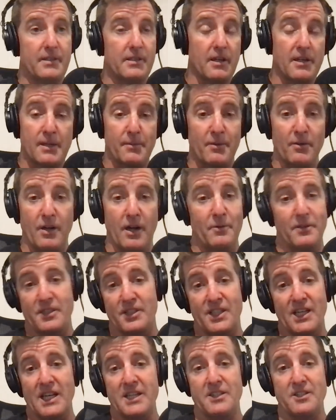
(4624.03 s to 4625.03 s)
don't get me wrong, I
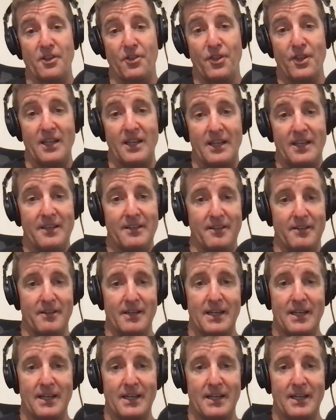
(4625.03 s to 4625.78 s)
wouldn't change a thing either.